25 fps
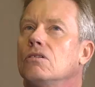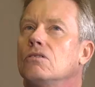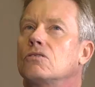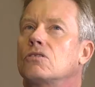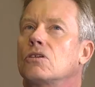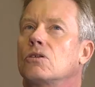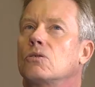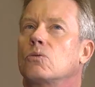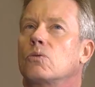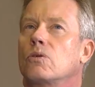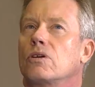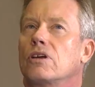
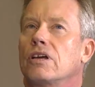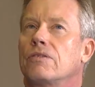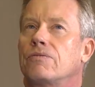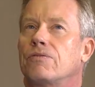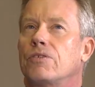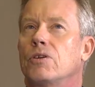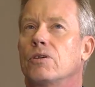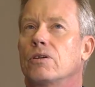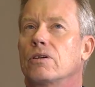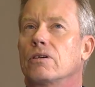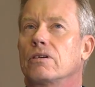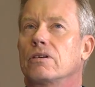So
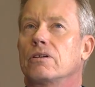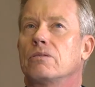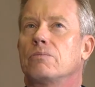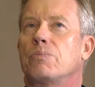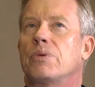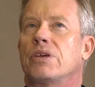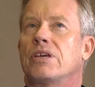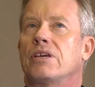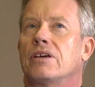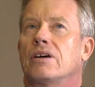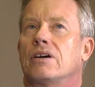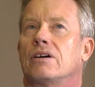if you're going to
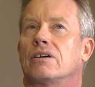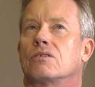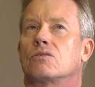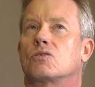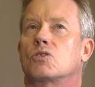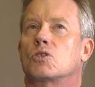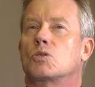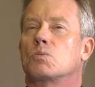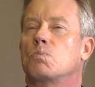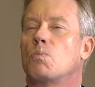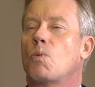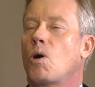be a
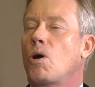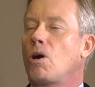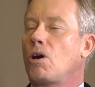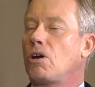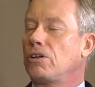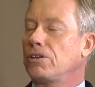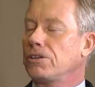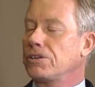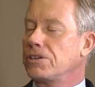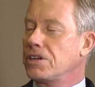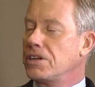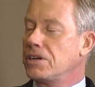
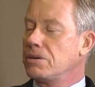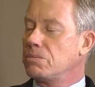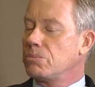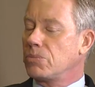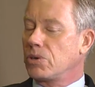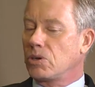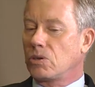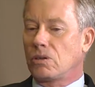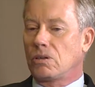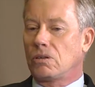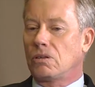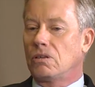small,
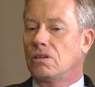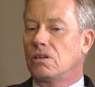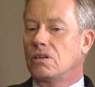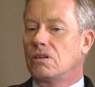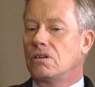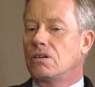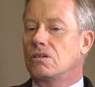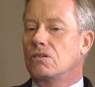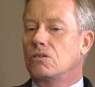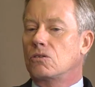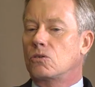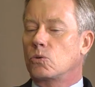nimble
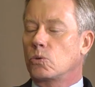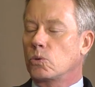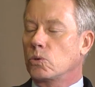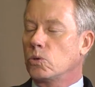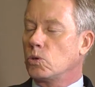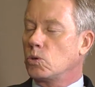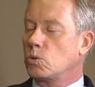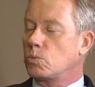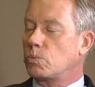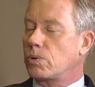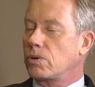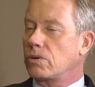
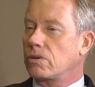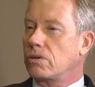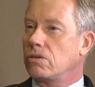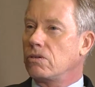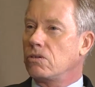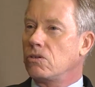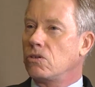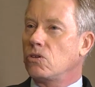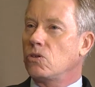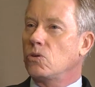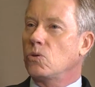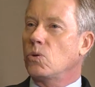group,
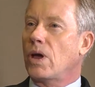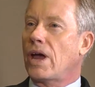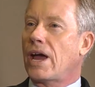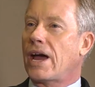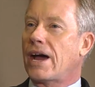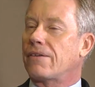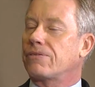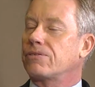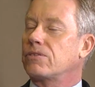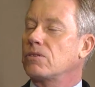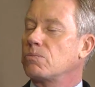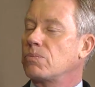you
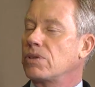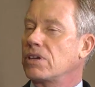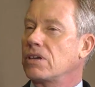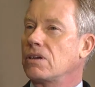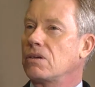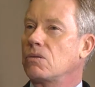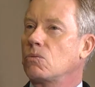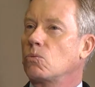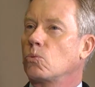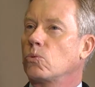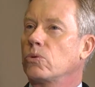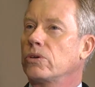have to
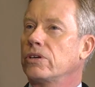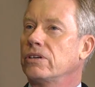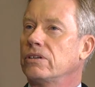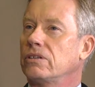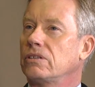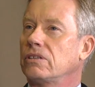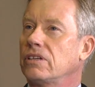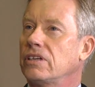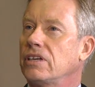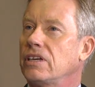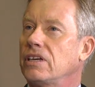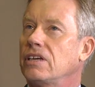be
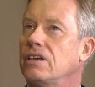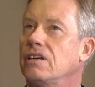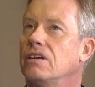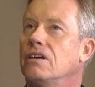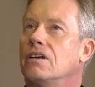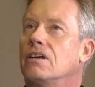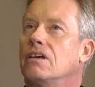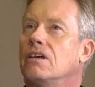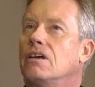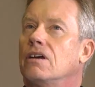really